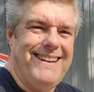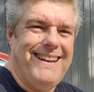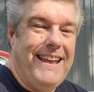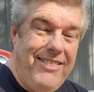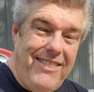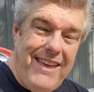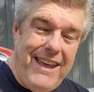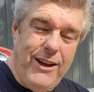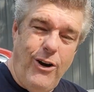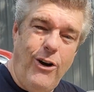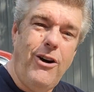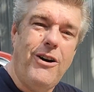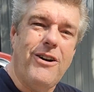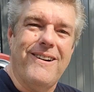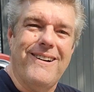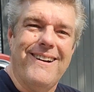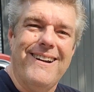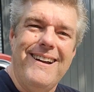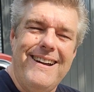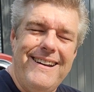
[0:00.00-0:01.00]
and they
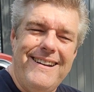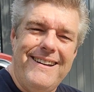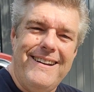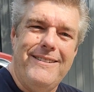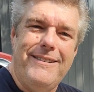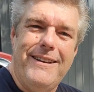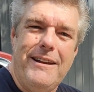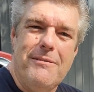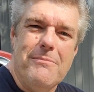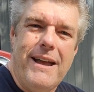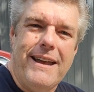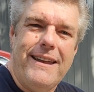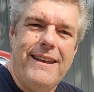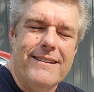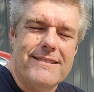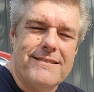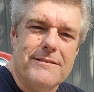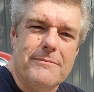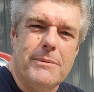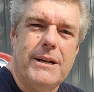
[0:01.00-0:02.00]
are indeed
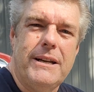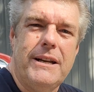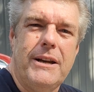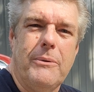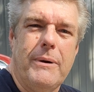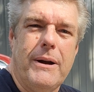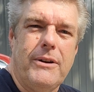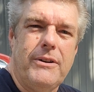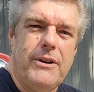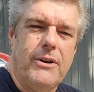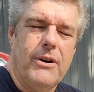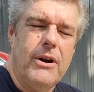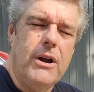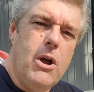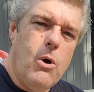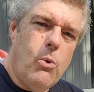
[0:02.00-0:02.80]
making some money around here.